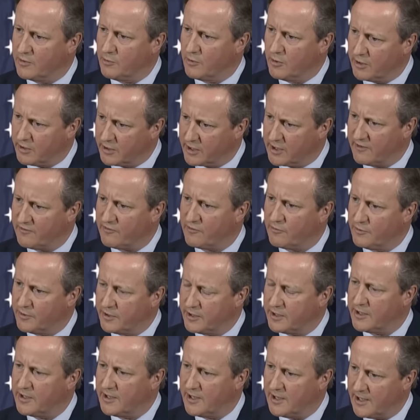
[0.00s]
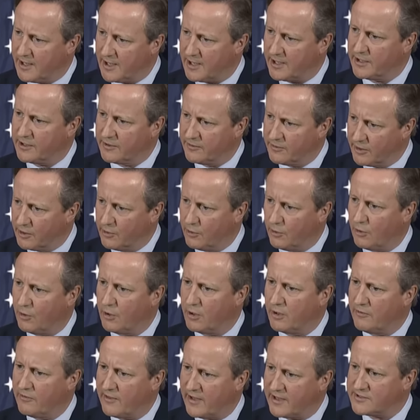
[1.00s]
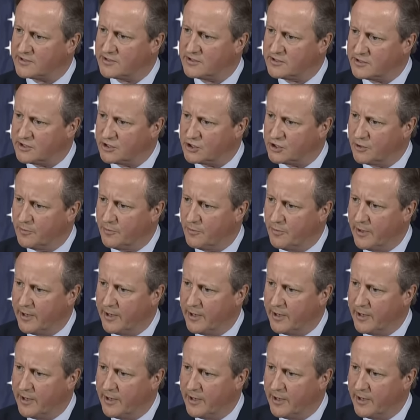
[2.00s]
We're a government under the law, and that's as it should be.